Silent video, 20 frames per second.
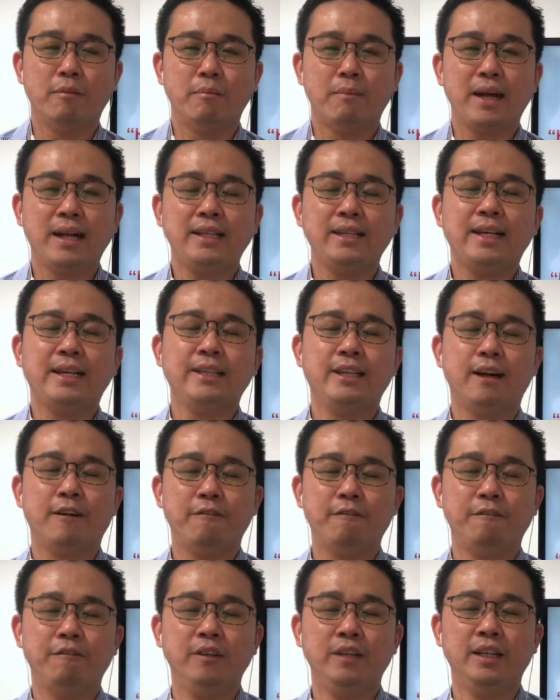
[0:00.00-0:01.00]
mind that you are
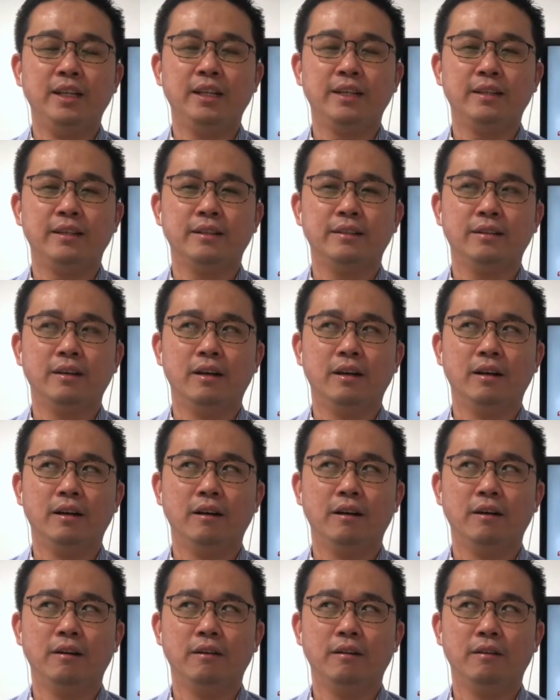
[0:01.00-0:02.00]
feeling
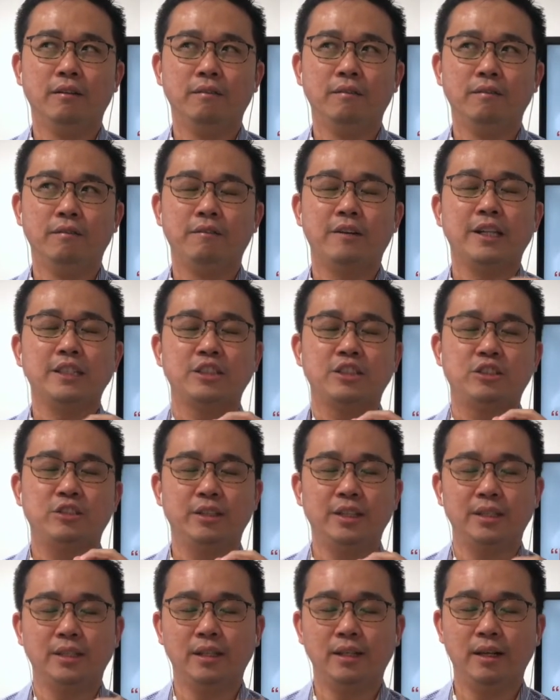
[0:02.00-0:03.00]

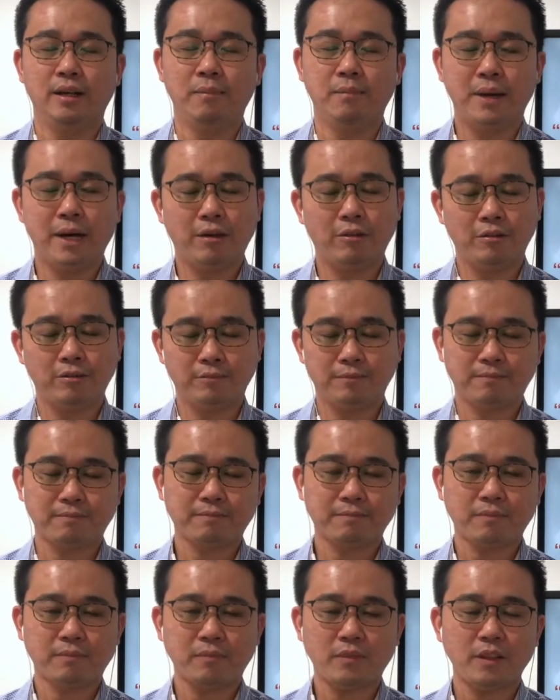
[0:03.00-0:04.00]
frustrated about.
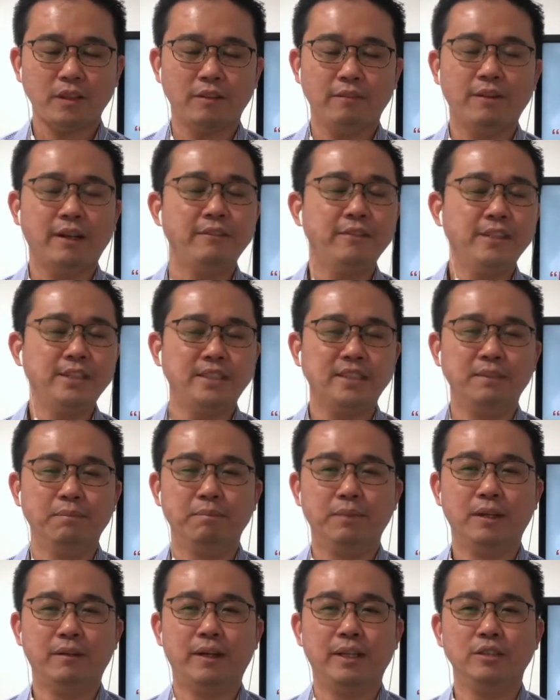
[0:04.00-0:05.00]
Very
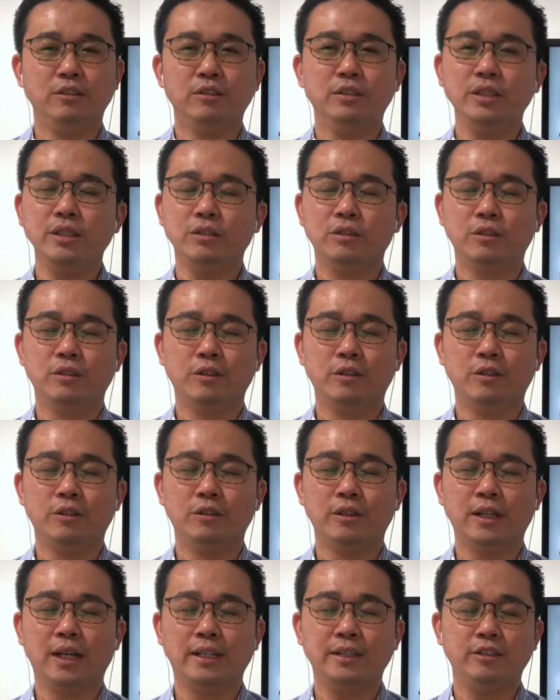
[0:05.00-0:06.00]
simple. You don't need to
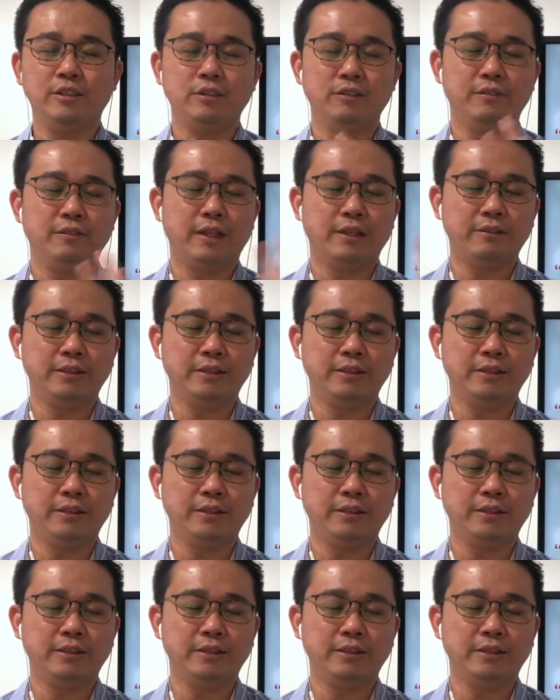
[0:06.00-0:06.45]
go until